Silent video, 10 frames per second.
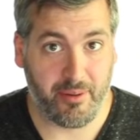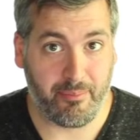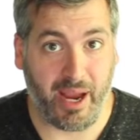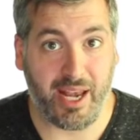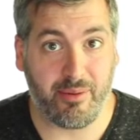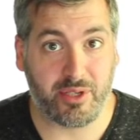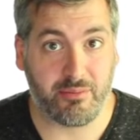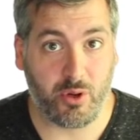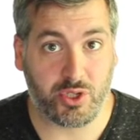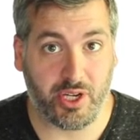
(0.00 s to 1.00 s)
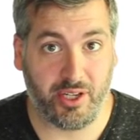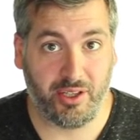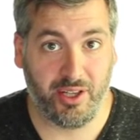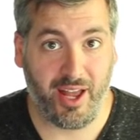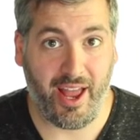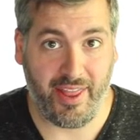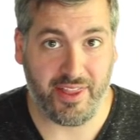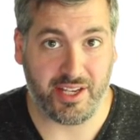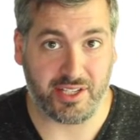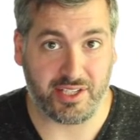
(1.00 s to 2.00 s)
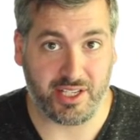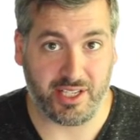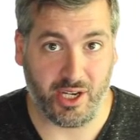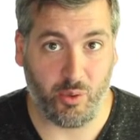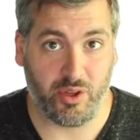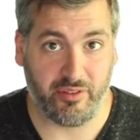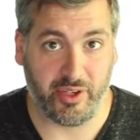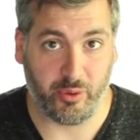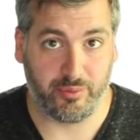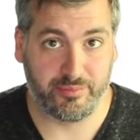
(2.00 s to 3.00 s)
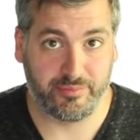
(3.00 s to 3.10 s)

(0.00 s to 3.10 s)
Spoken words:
My name is Moshe Hill, and this is A Hill with a View.